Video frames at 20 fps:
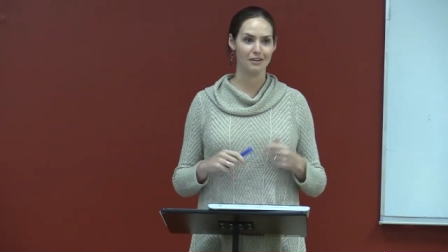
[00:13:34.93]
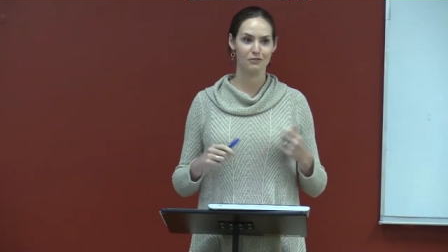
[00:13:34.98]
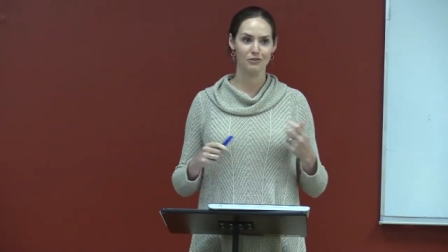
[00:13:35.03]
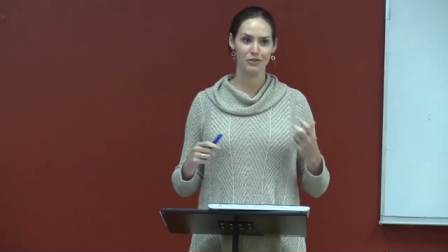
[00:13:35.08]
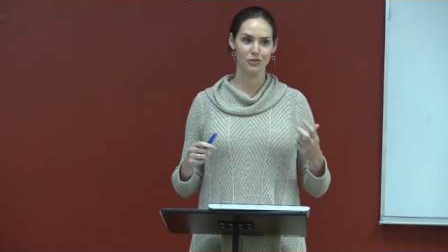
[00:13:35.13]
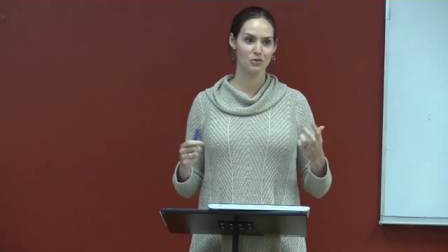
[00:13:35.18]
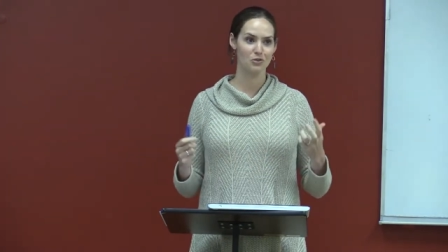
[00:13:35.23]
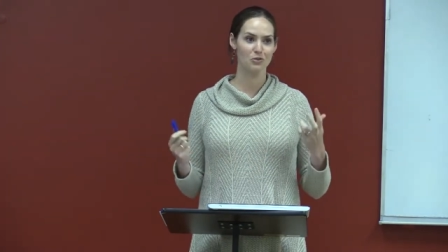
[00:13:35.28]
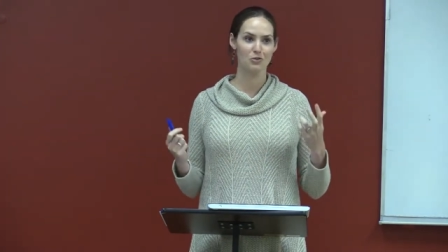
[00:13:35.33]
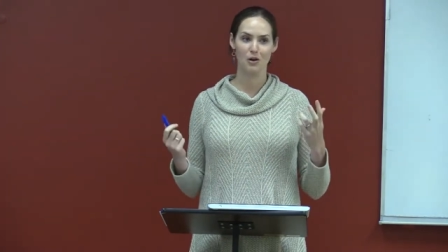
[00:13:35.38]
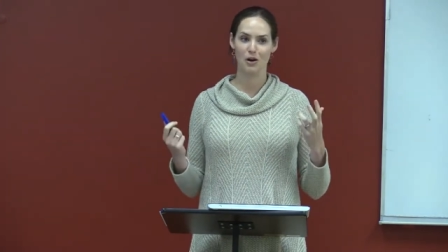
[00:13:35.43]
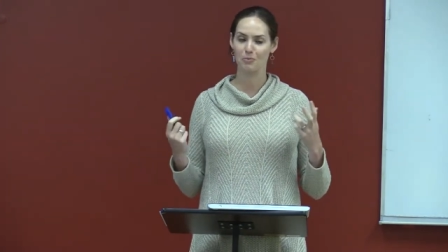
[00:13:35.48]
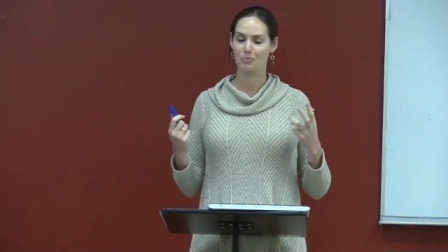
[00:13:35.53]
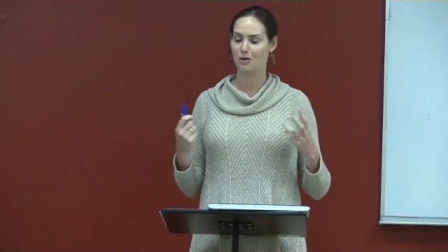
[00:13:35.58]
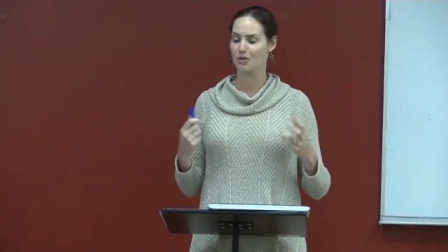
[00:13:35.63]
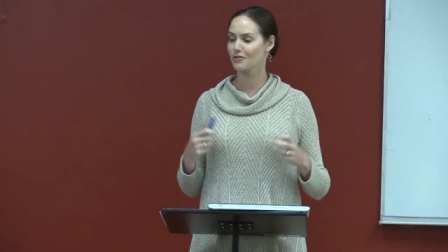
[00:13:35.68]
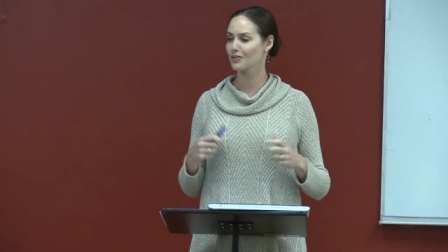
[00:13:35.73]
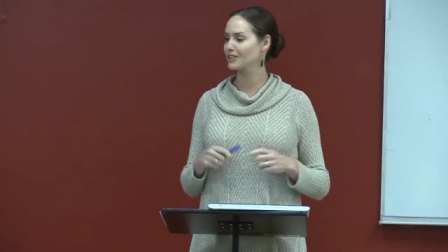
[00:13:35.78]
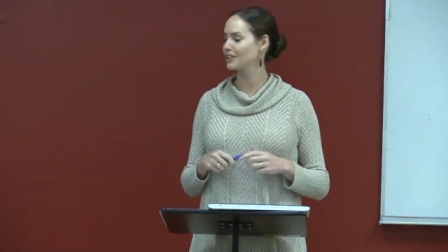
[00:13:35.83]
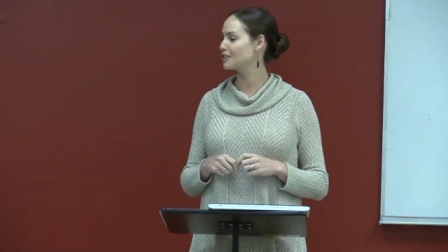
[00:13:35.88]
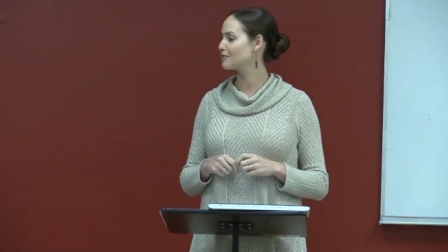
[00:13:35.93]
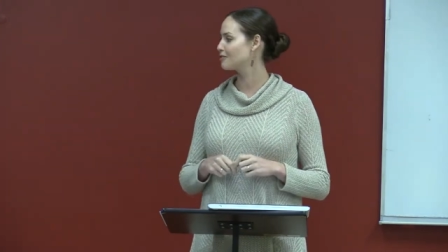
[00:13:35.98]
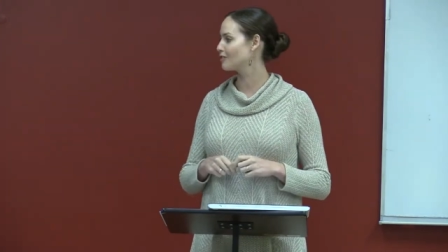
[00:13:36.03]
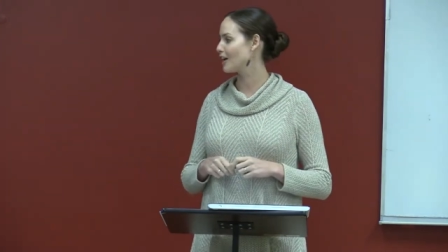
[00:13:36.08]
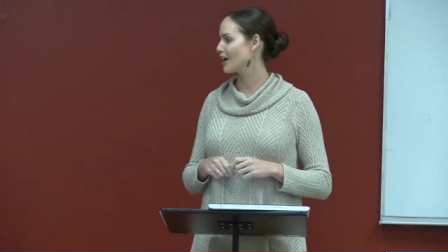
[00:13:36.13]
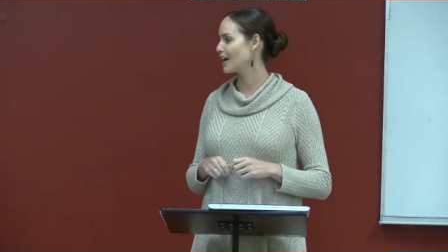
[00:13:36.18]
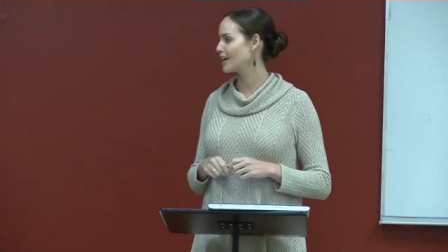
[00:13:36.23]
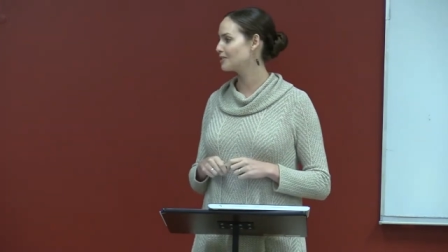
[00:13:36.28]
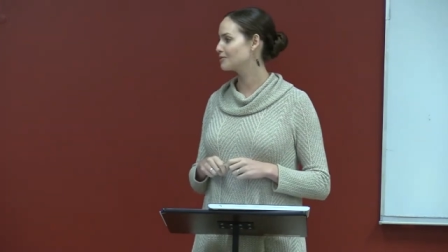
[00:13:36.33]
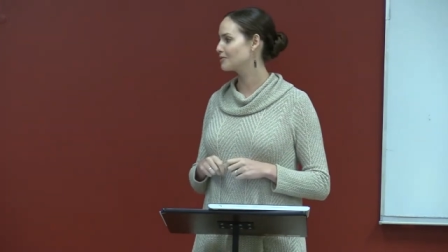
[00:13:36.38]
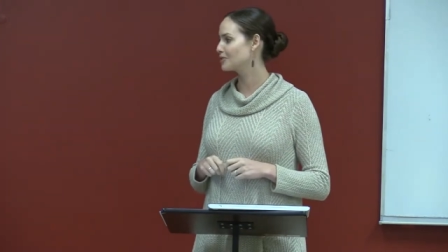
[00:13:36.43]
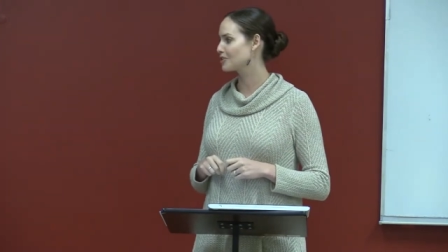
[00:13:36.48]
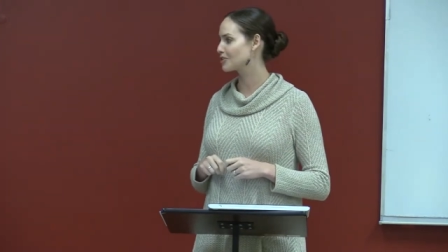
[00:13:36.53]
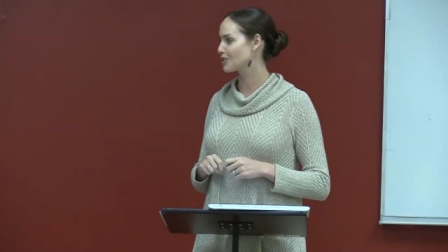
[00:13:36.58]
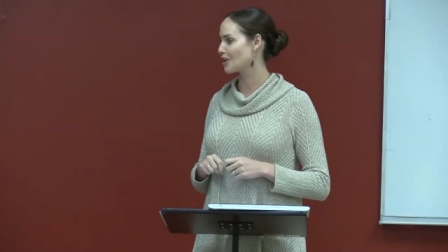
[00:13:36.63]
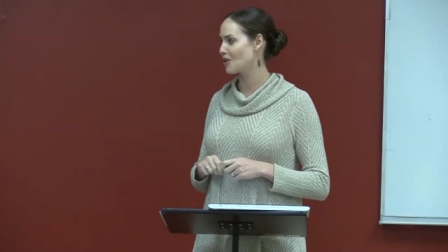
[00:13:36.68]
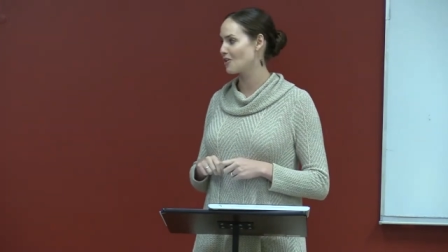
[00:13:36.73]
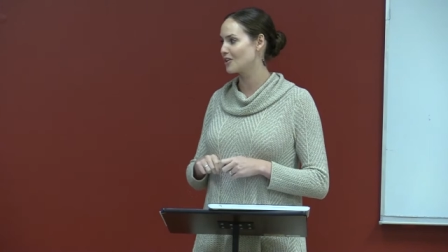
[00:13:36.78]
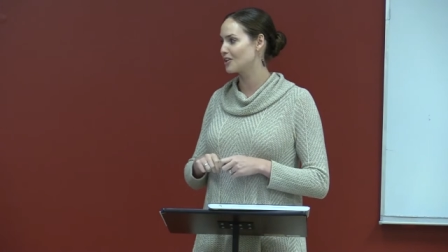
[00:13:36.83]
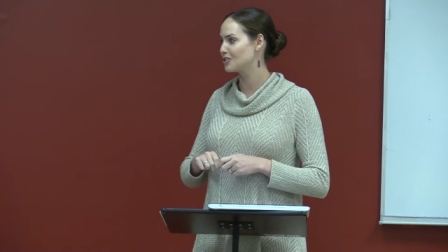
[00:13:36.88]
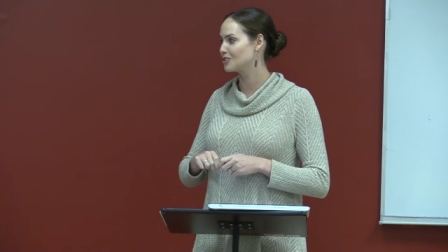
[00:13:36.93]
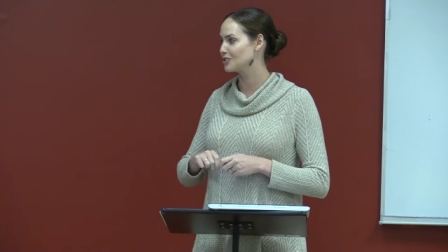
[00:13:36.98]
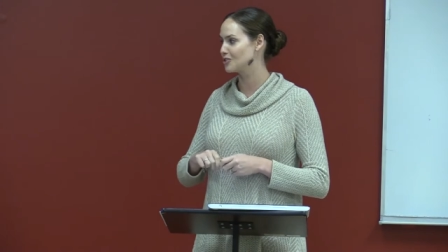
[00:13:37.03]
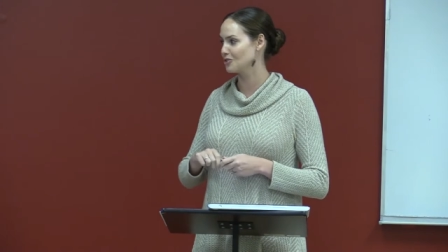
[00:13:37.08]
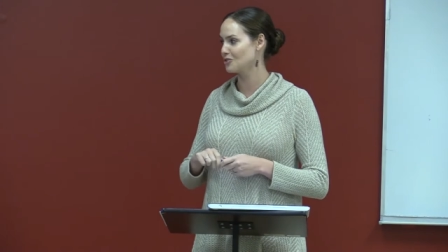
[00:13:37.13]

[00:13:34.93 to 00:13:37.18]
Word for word: If you are perfectly fine with going